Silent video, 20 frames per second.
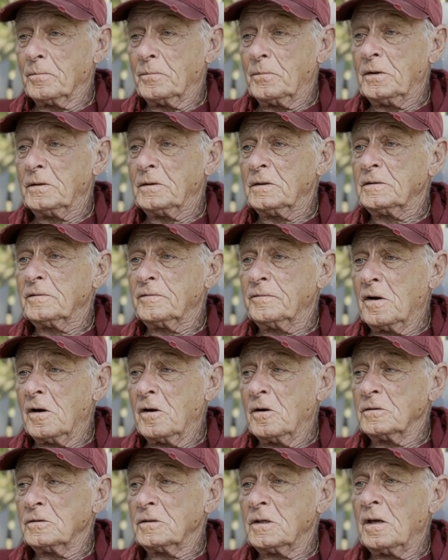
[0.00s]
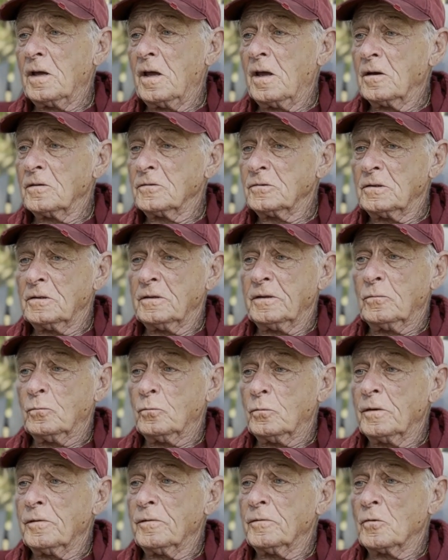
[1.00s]
But as far as actually
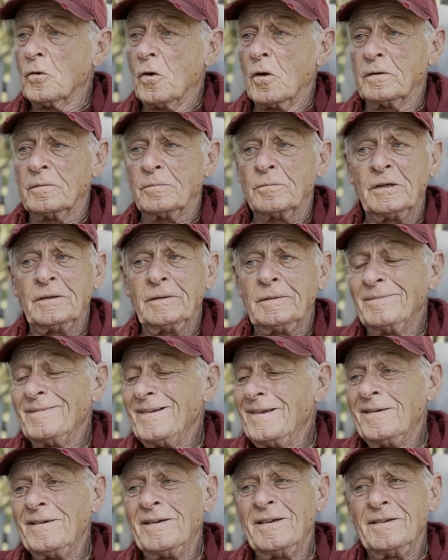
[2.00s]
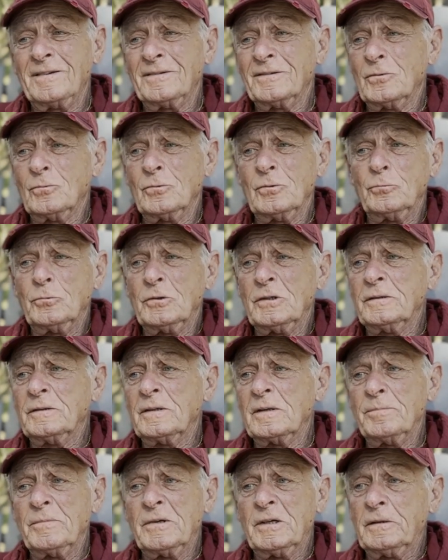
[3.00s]
withdrawing the money, there weren't really
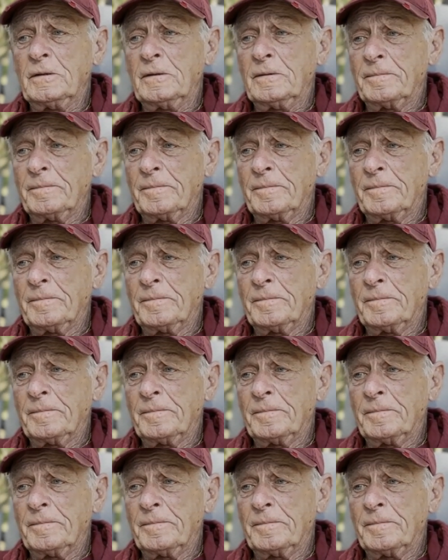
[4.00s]
that many.